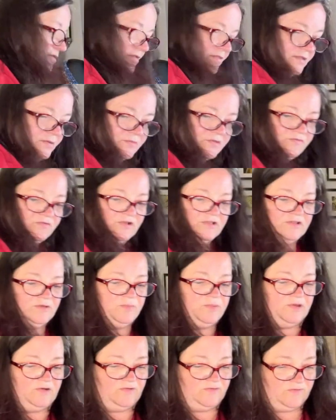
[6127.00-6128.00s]
Let me ring the
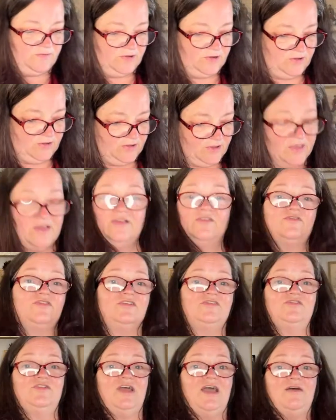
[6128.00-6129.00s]
bell for you.
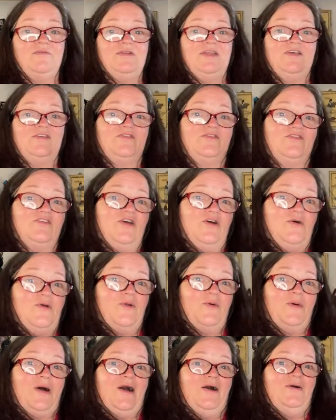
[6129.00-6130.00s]
Since I haven't had a sale in a
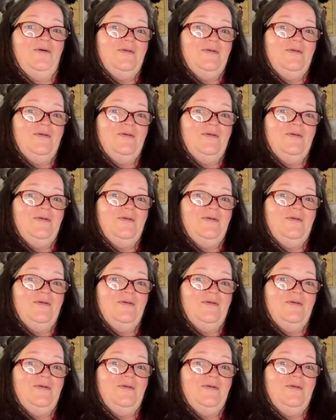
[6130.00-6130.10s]
while.